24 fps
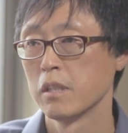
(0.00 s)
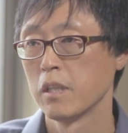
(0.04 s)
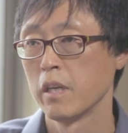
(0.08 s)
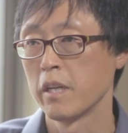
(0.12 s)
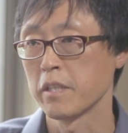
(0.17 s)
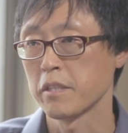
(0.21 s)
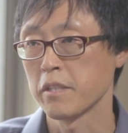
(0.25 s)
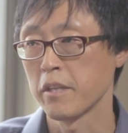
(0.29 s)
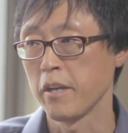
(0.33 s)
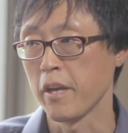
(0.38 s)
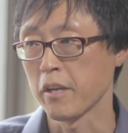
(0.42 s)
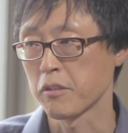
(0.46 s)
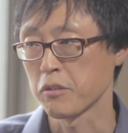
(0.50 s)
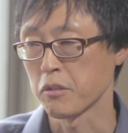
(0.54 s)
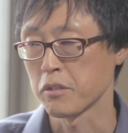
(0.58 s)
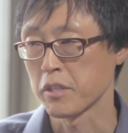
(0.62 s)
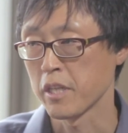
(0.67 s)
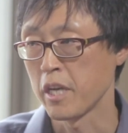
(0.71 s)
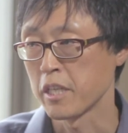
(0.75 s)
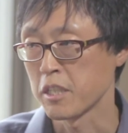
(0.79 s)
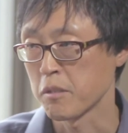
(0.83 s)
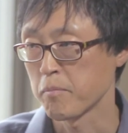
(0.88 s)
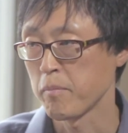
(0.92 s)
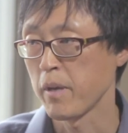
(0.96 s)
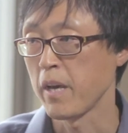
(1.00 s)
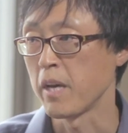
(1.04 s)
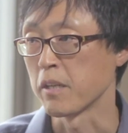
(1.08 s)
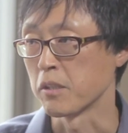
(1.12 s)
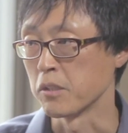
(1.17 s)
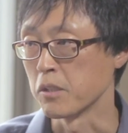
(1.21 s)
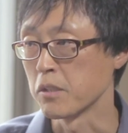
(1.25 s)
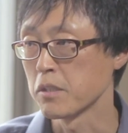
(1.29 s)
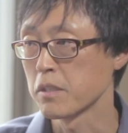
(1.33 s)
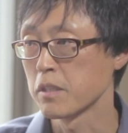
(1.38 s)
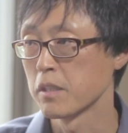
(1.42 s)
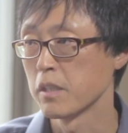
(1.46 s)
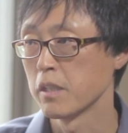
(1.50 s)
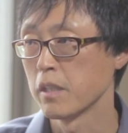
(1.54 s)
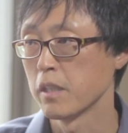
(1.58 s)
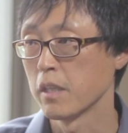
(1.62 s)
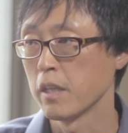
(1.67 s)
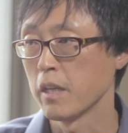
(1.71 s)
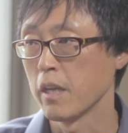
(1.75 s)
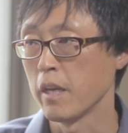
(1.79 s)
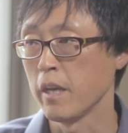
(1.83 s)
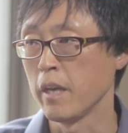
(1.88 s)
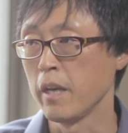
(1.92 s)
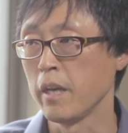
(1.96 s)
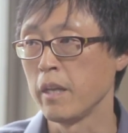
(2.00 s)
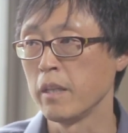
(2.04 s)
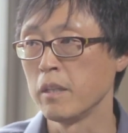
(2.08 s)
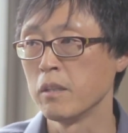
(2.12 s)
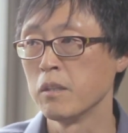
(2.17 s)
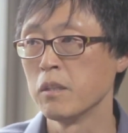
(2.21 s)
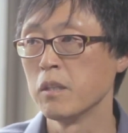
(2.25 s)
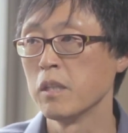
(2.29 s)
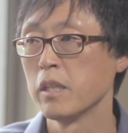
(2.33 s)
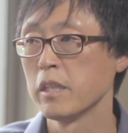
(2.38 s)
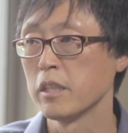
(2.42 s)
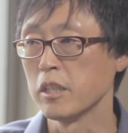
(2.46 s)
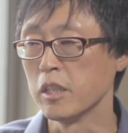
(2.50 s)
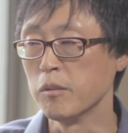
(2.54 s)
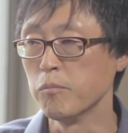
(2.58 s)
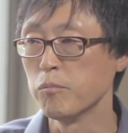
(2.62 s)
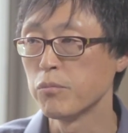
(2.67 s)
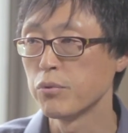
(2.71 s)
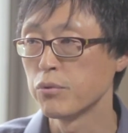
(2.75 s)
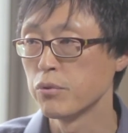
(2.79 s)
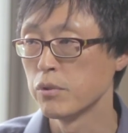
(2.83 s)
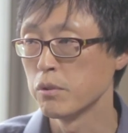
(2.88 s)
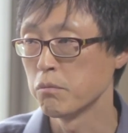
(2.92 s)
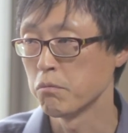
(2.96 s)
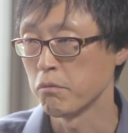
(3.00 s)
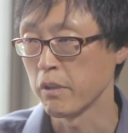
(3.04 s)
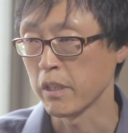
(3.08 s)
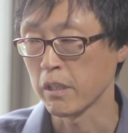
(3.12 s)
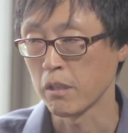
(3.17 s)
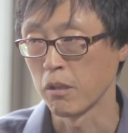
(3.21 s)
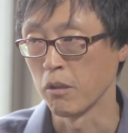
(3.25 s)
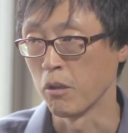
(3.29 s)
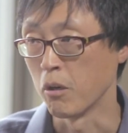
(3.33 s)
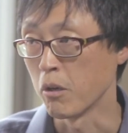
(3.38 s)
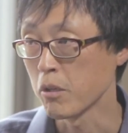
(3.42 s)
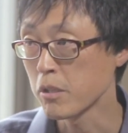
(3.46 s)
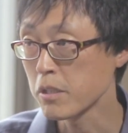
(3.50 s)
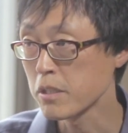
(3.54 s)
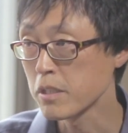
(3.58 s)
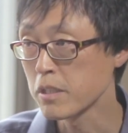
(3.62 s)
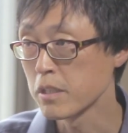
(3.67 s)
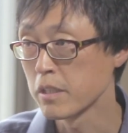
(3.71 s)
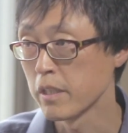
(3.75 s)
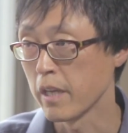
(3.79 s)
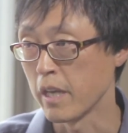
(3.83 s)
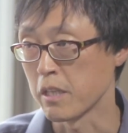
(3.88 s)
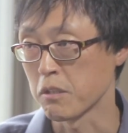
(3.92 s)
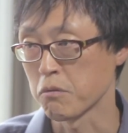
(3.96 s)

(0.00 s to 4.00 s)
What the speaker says: let's say, exercise patterns and improved weight loss,